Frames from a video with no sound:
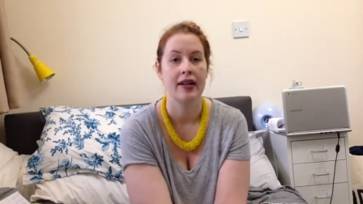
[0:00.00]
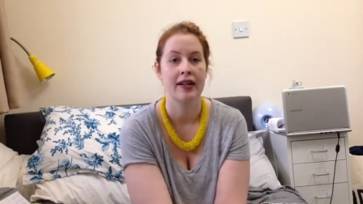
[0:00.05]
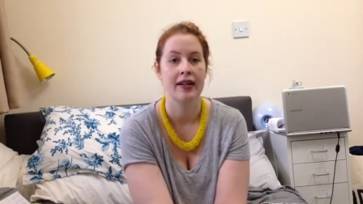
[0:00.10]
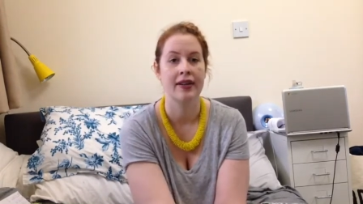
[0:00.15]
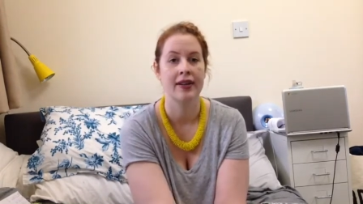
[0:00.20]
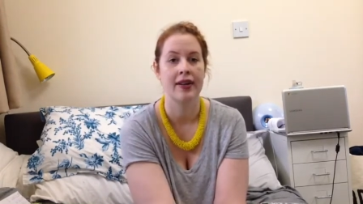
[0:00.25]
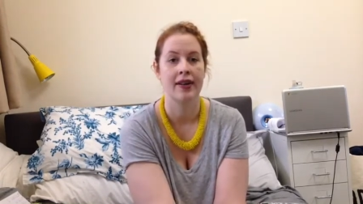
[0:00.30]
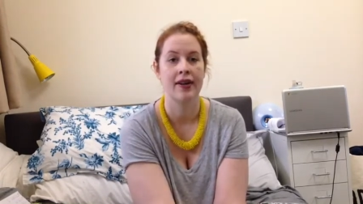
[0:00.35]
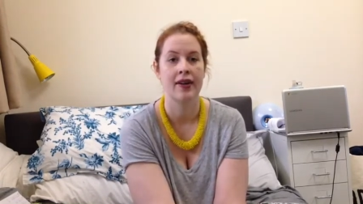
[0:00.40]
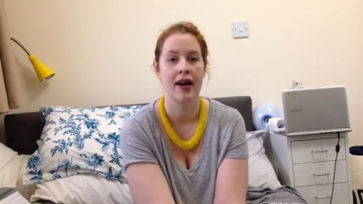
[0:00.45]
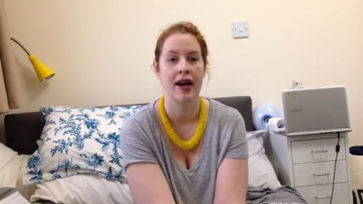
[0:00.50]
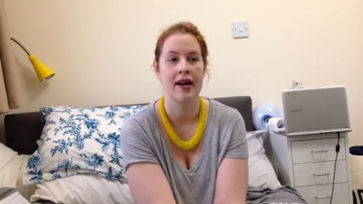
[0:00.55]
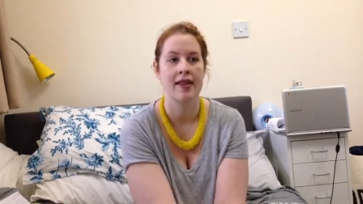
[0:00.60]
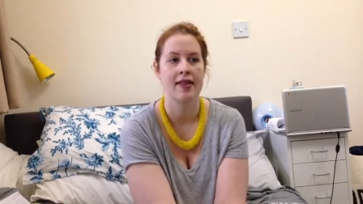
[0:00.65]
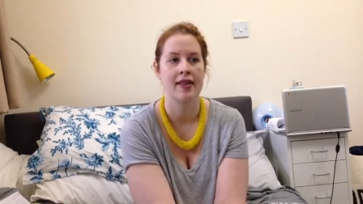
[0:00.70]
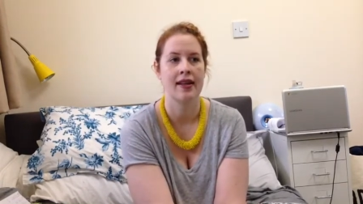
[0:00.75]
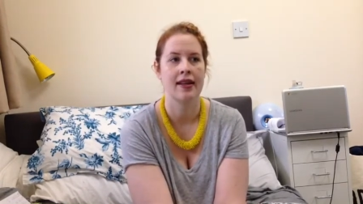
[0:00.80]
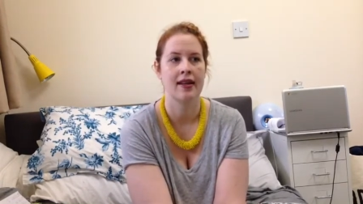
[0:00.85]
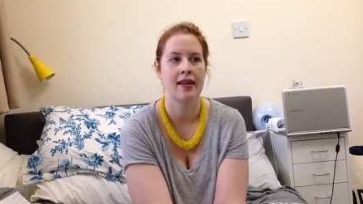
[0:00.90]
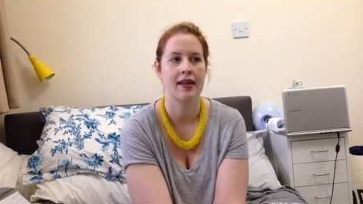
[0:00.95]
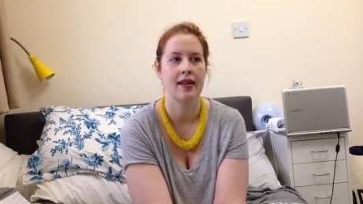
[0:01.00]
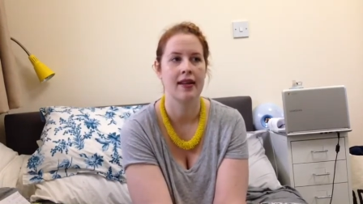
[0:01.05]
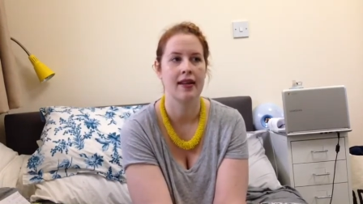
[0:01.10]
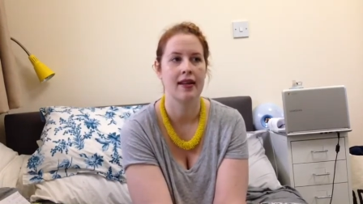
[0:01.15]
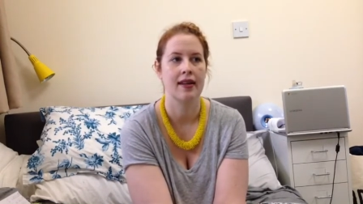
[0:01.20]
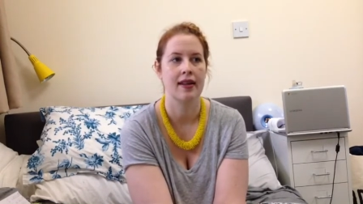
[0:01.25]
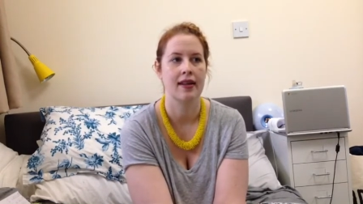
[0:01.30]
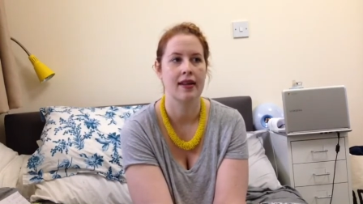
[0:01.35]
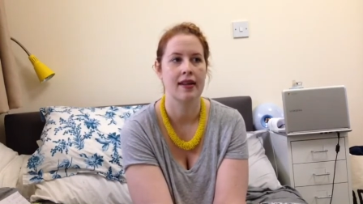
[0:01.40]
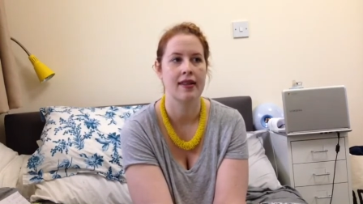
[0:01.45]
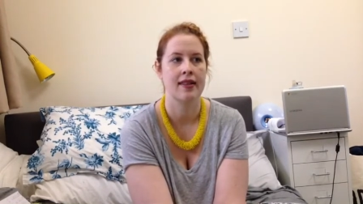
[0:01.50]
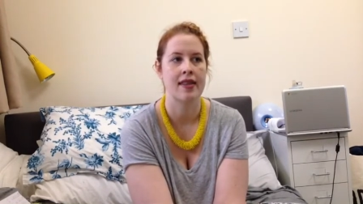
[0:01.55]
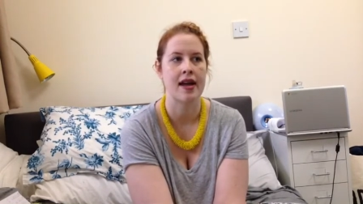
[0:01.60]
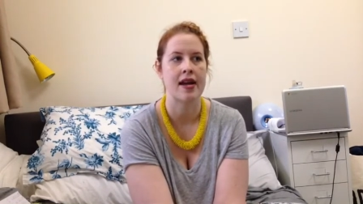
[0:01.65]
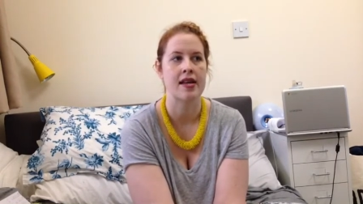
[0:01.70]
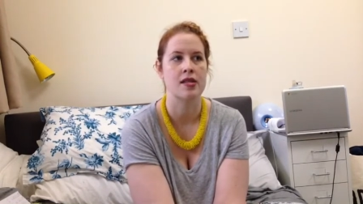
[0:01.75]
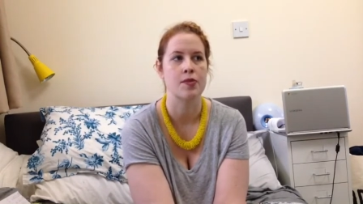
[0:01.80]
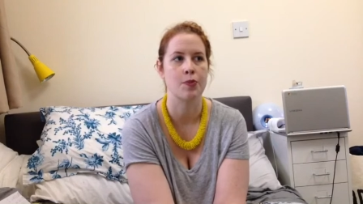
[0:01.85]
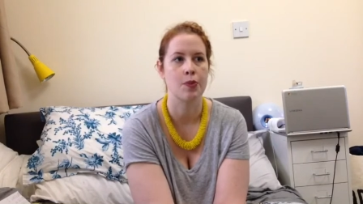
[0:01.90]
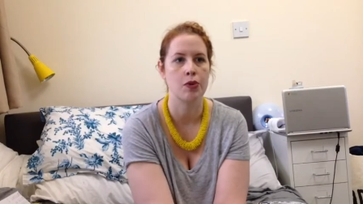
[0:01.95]
you know, I think
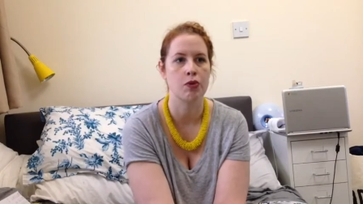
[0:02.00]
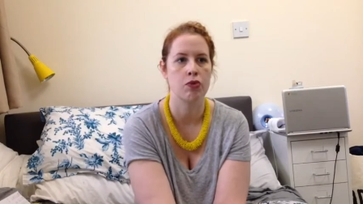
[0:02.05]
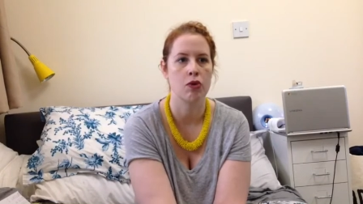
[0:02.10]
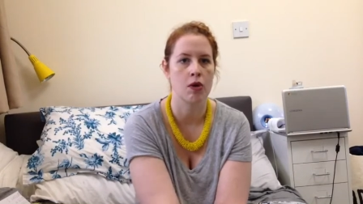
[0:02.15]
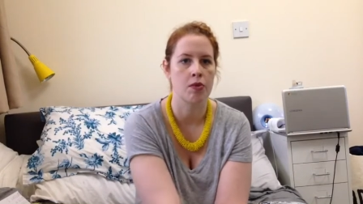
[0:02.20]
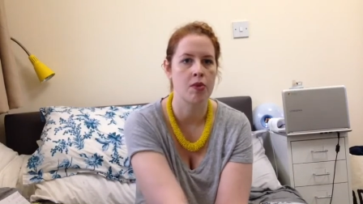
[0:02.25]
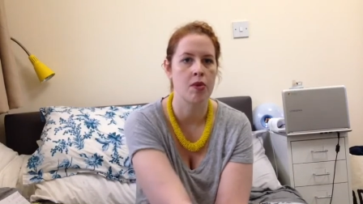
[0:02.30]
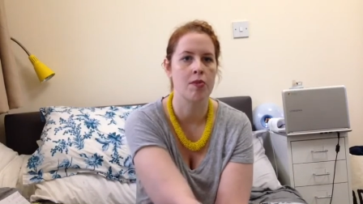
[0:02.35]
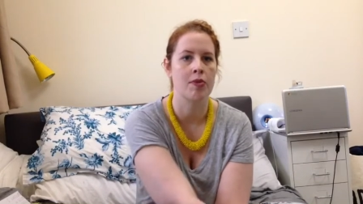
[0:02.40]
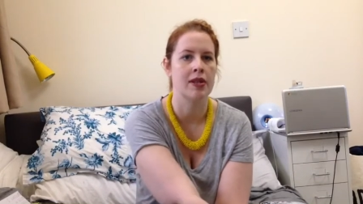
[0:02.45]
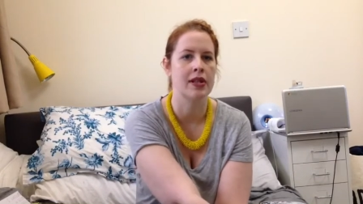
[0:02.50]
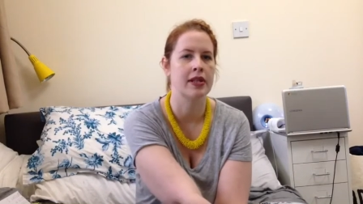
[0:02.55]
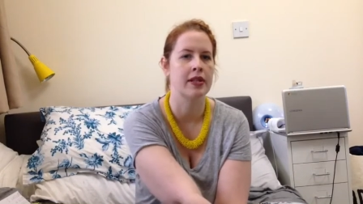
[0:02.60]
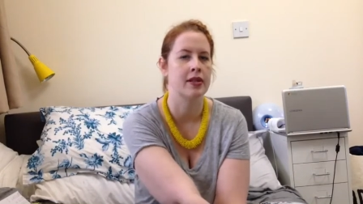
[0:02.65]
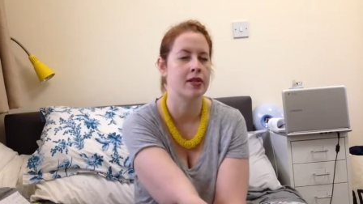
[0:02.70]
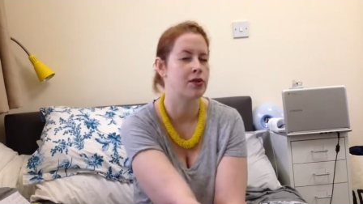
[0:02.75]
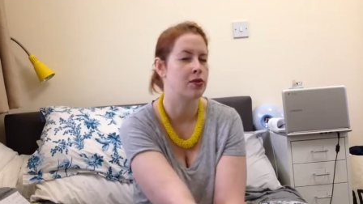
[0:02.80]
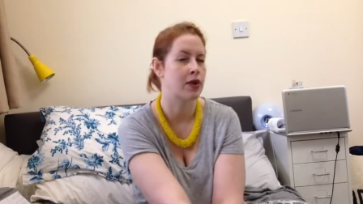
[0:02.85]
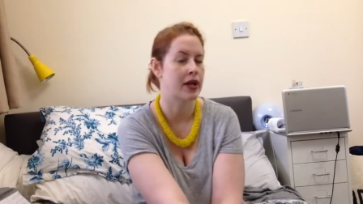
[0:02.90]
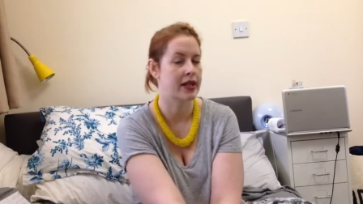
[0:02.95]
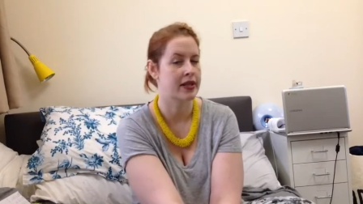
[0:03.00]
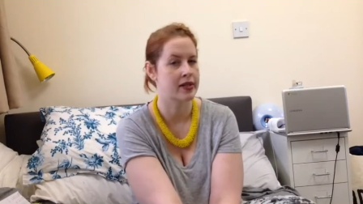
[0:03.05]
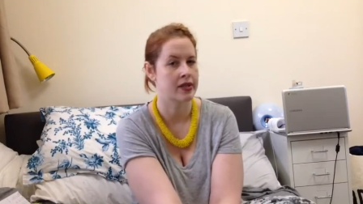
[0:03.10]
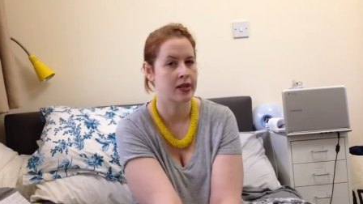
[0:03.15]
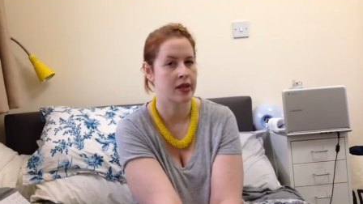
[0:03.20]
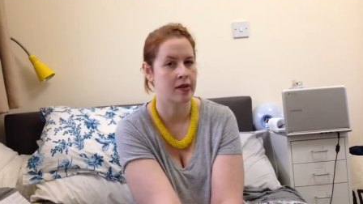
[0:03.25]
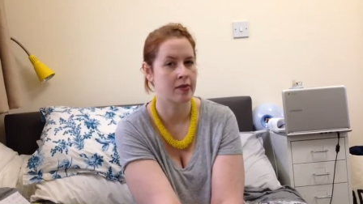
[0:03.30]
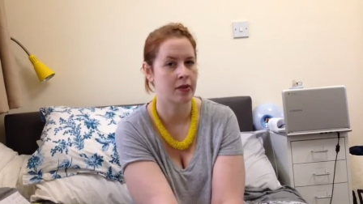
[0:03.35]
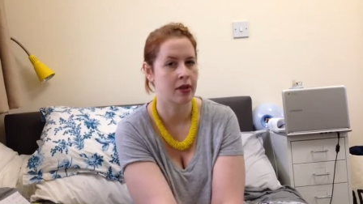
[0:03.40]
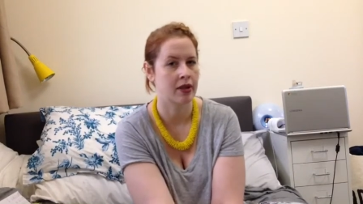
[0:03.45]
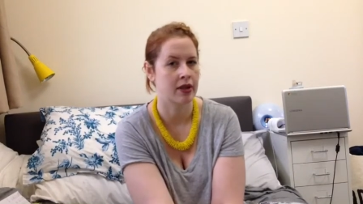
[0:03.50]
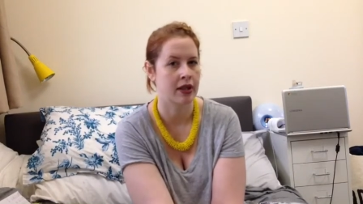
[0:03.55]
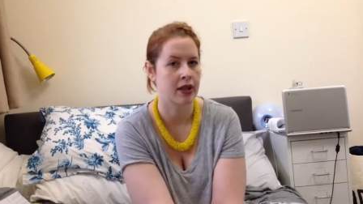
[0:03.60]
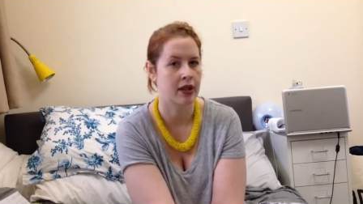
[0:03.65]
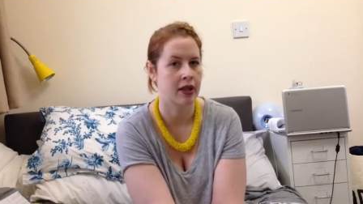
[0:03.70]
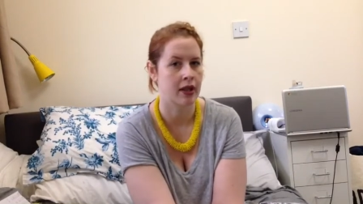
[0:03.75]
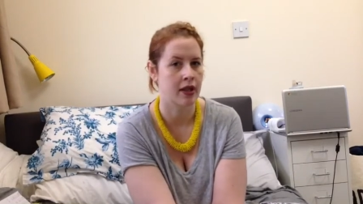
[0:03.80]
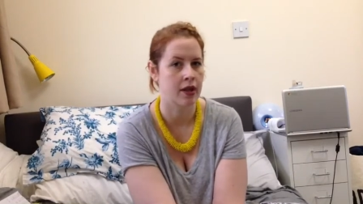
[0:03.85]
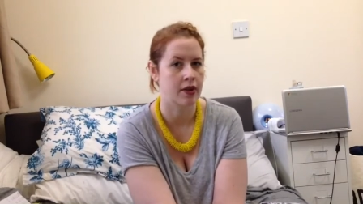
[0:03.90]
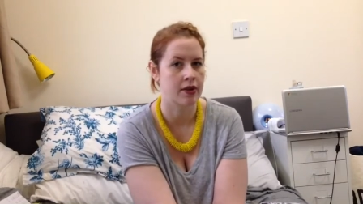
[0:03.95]
that's probably the direction I'm
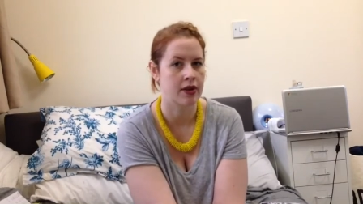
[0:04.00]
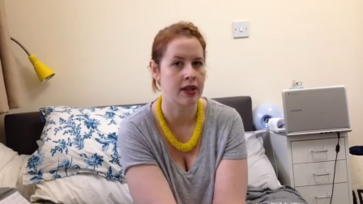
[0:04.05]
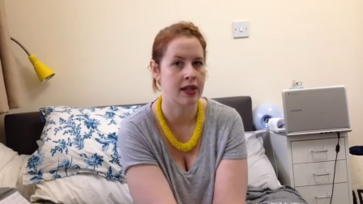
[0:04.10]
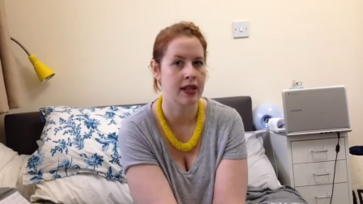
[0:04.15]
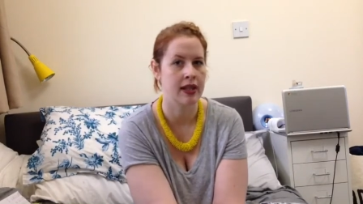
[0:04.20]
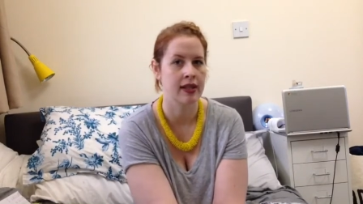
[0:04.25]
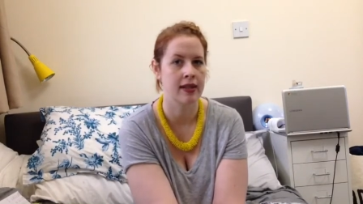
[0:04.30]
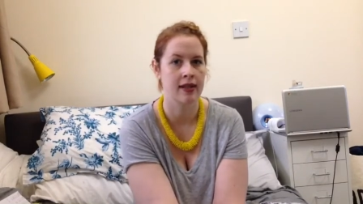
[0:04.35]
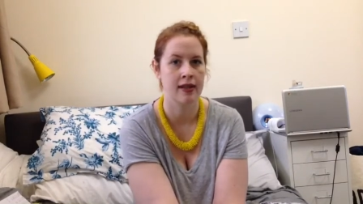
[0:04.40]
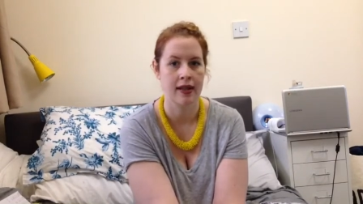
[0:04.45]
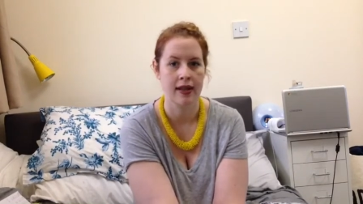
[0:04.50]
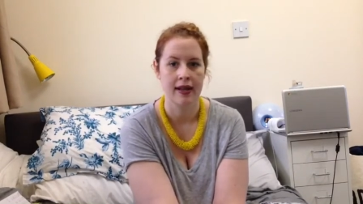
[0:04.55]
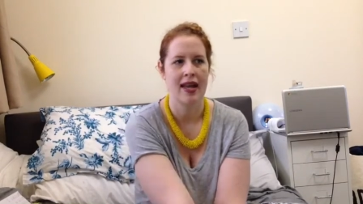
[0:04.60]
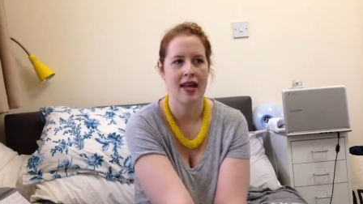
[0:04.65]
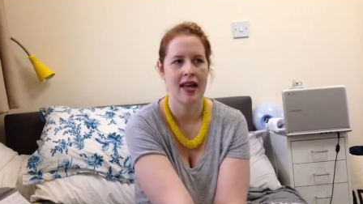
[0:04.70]
looking at going in.